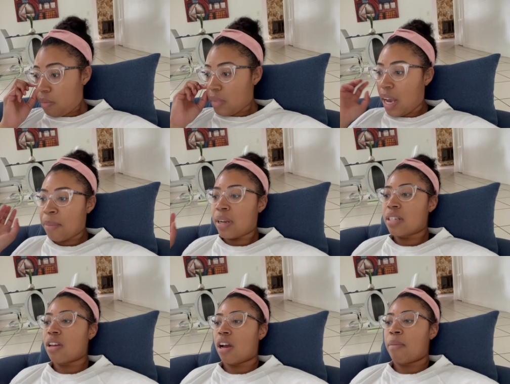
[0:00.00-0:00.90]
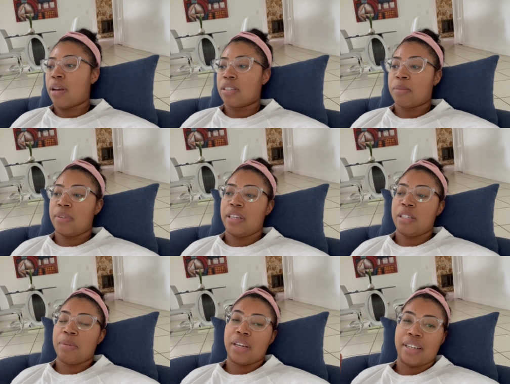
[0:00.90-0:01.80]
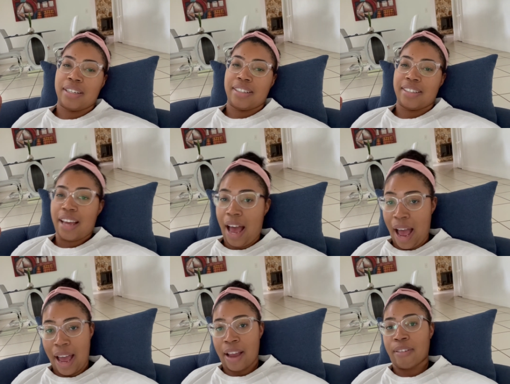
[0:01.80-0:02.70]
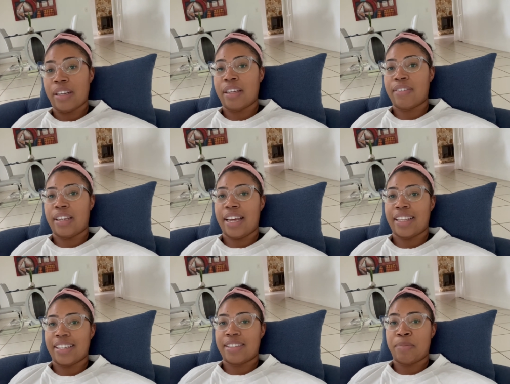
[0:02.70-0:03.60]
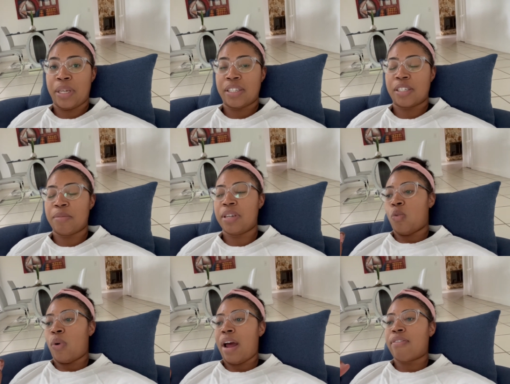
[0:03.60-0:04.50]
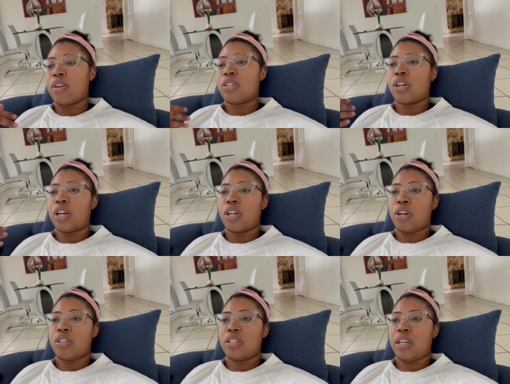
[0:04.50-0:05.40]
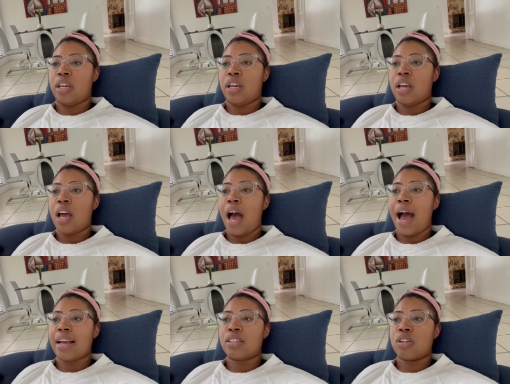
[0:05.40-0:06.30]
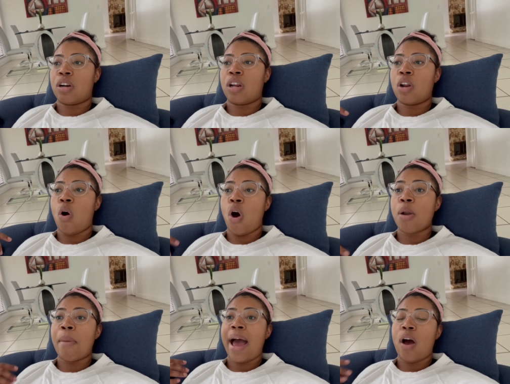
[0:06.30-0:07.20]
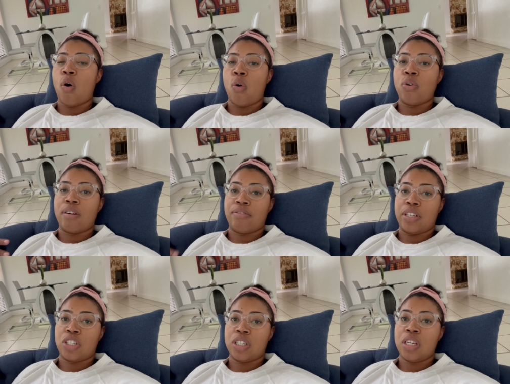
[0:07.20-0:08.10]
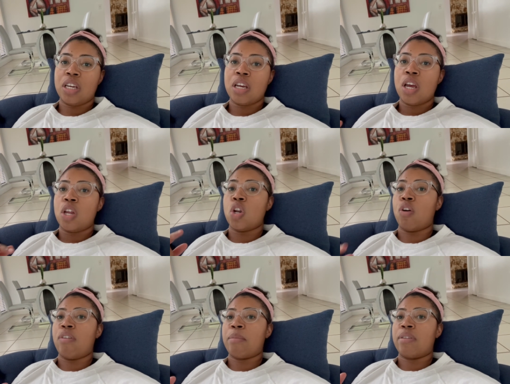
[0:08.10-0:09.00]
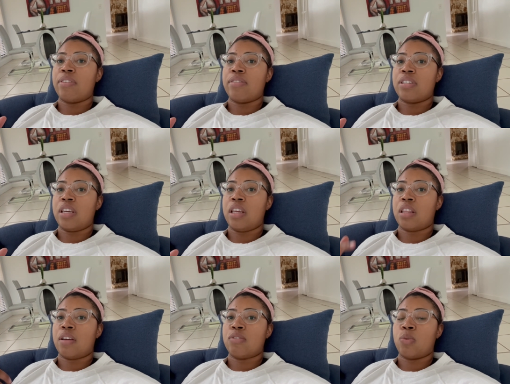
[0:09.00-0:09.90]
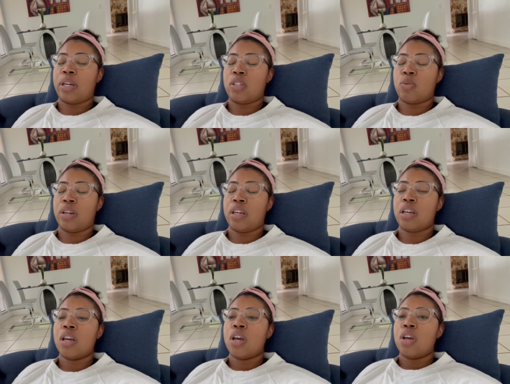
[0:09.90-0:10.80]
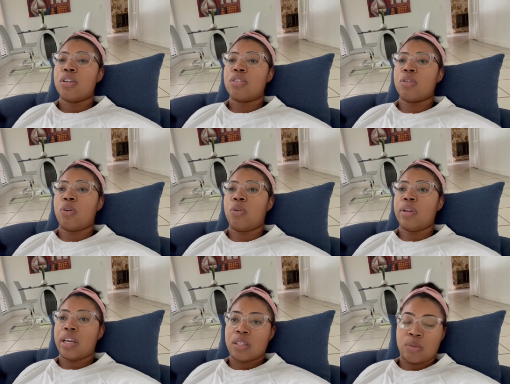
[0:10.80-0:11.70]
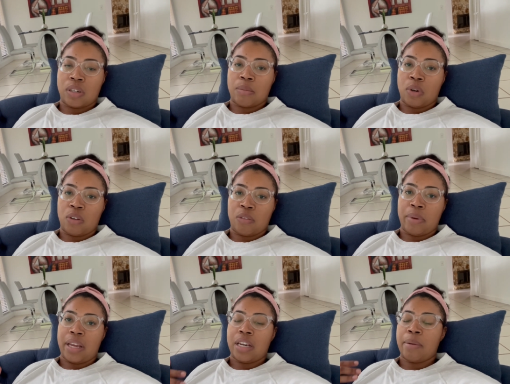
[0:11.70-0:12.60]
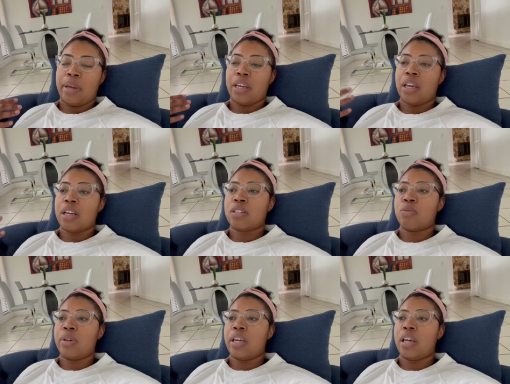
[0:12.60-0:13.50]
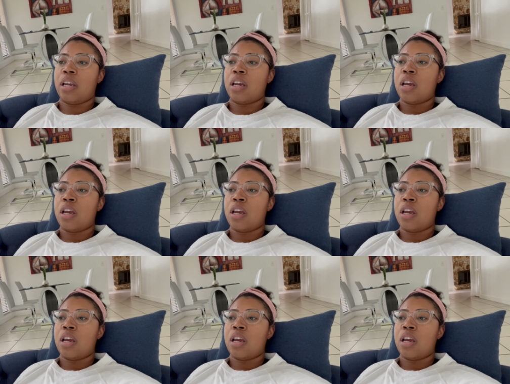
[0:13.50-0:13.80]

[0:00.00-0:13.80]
I'm gonna talk about some of these because I really feel like this speaks to me. When I first started nursing, I started on my own officially November 15th of 2020. So yes, we're in the middle of a pandemic. Yes, we